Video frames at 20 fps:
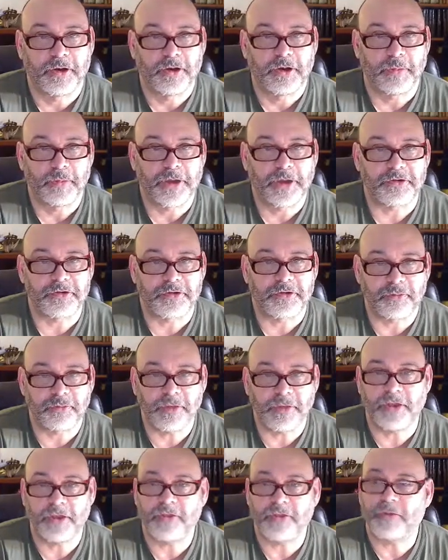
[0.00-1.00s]
because to
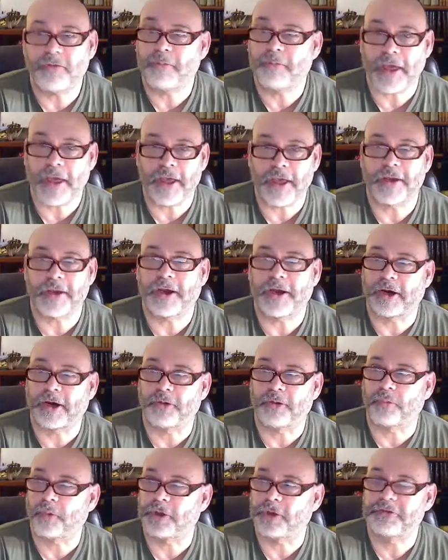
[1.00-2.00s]
me, the bad
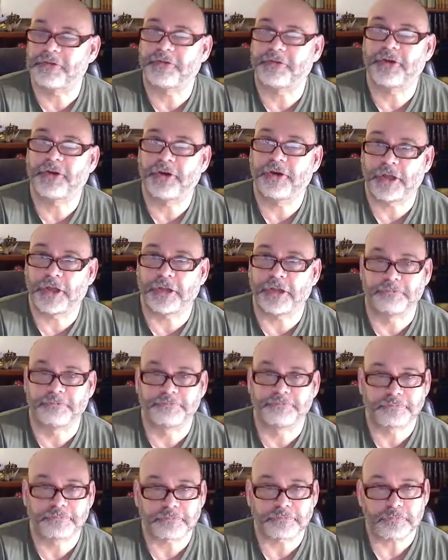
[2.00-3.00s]
outweighs the good.
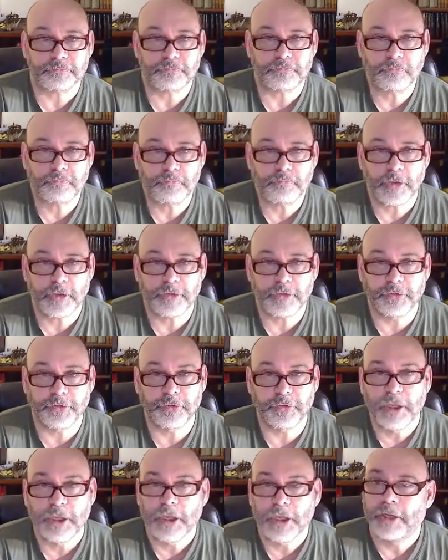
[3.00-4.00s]

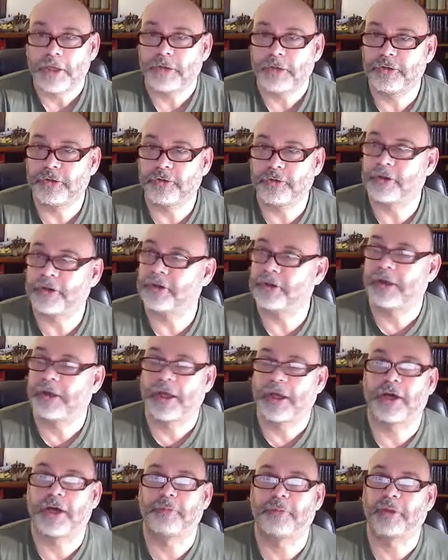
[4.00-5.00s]
So you can
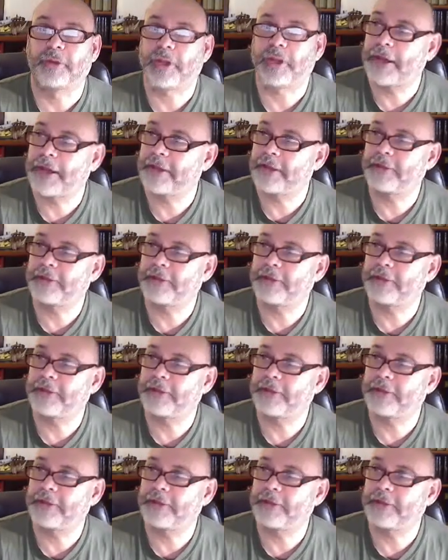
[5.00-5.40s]
apply